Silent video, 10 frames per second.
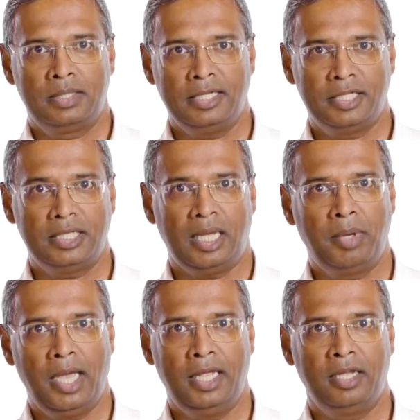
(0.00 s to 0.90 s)
Tension
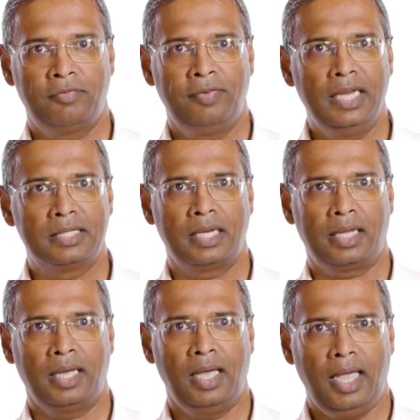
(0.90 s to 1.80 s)
type headache feels
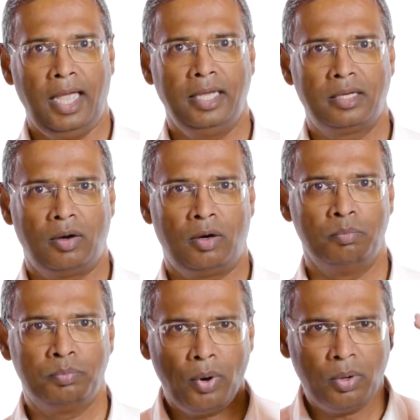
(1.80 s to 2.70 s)
like an ache
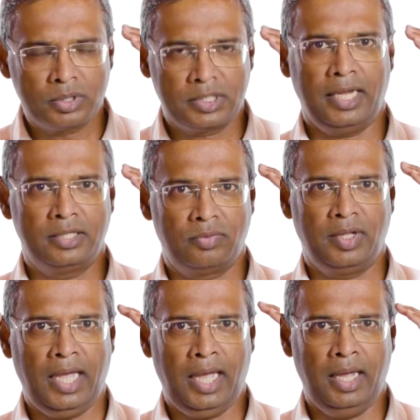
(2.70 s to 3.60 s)
on both sides of
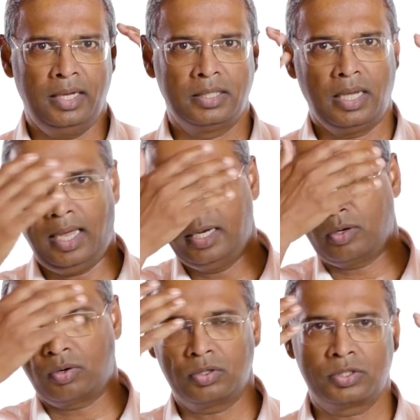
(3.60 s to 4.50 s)
the head and
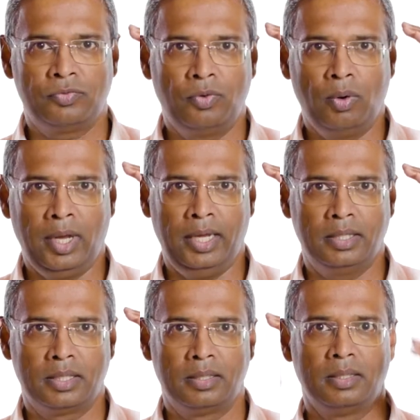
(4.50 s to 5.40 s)
across the
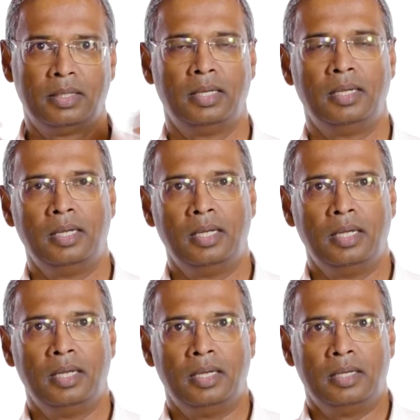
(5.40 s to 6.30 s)
forehead.
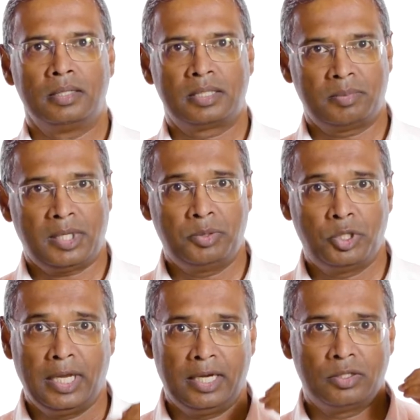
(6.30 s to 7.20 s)
Sometimes
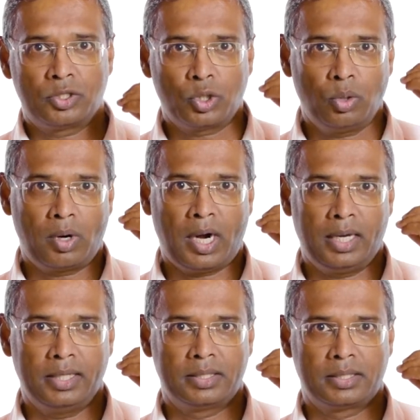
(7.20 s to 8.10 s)
you get sore
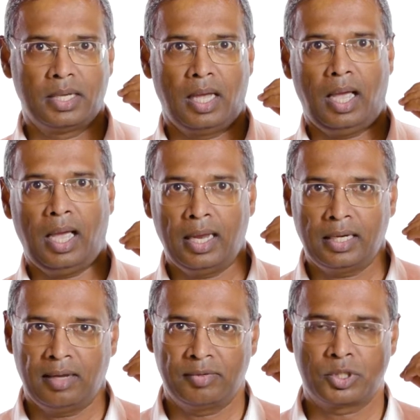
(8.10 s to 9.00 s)
eyes
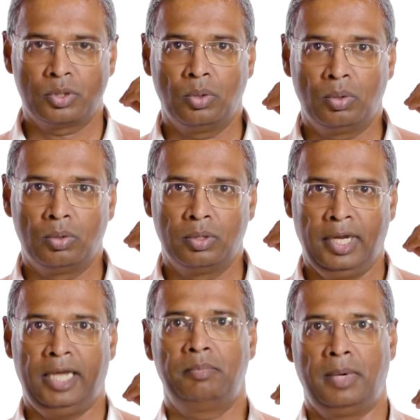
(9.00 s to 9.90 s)
and have a sore
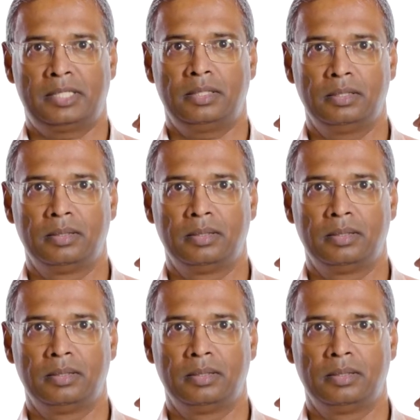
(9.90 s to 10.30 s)
neck muscle.